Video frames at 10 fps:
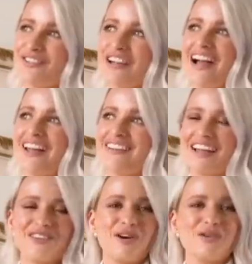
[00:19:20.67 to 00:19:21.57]
dress
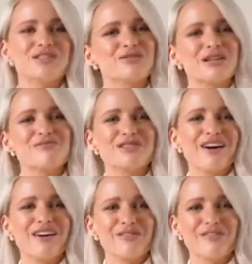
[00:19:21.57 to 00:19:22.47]
I'd always dreamed
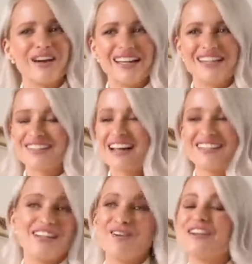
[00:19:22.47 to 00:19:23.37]
of, and I
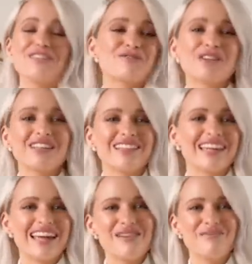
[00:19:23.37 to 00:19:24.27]
don't know, it just
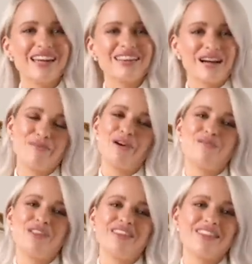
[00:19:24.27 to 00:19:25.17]
really hit me at that
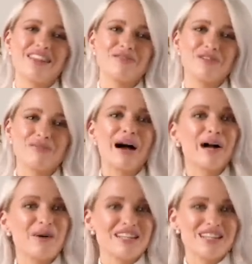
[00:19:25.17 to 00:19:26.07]
moment that this was
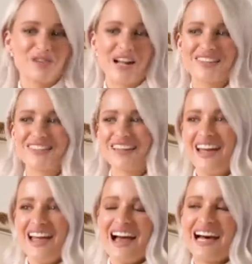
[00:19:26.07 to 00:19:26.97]
my wedding dress.
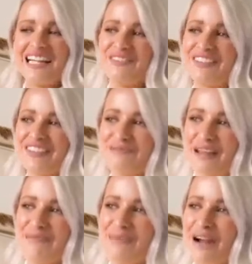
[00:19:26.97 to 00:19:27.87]
I was going to
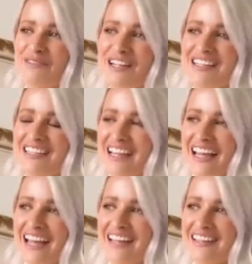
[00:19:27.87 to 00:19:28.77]
get married
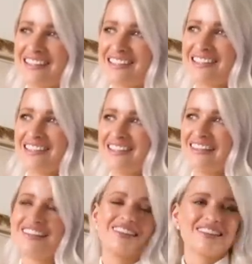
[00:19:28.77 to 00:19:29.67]
and
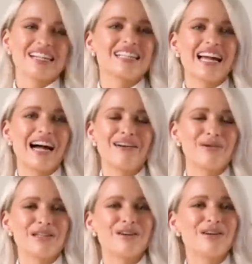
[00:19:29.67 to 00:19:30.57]
this is exactly how
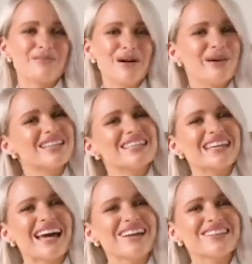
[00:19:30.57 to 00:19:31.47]
I would look on my wedding
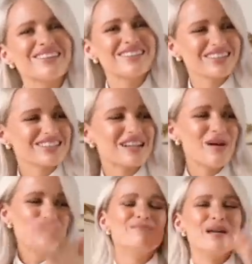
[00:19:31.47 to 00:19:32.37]
day, so it just
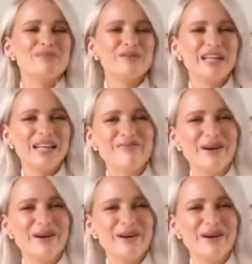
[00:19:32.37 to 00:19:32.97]
made me really